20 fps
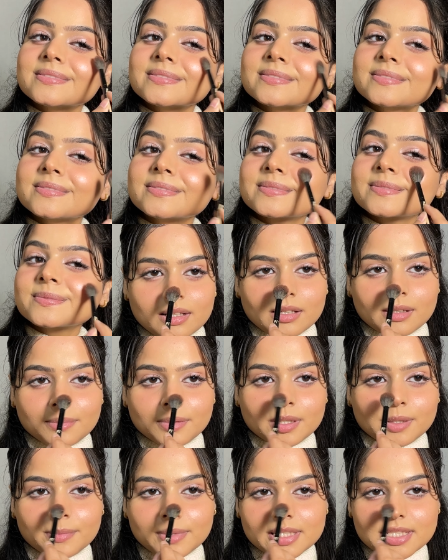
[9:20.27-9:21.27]
A little
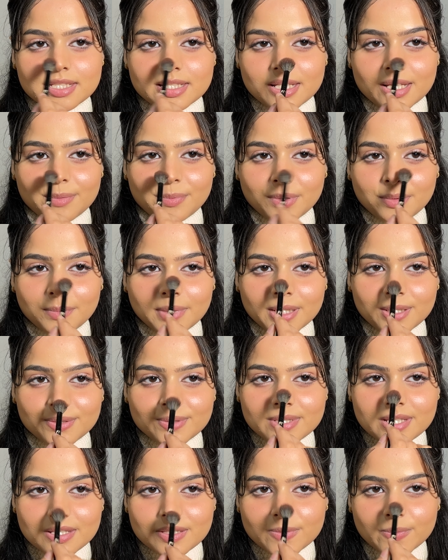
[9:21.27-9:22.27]
bit on my tip of my
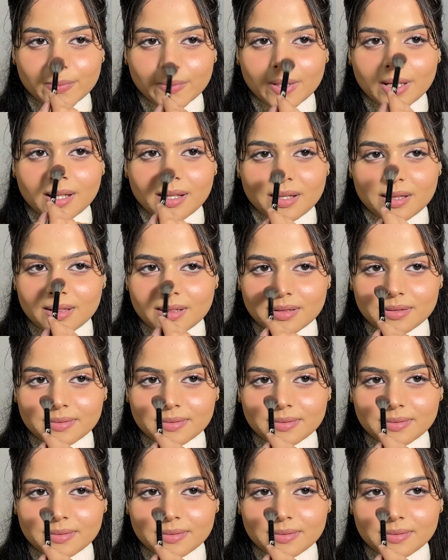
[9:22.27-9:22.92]
nose as well,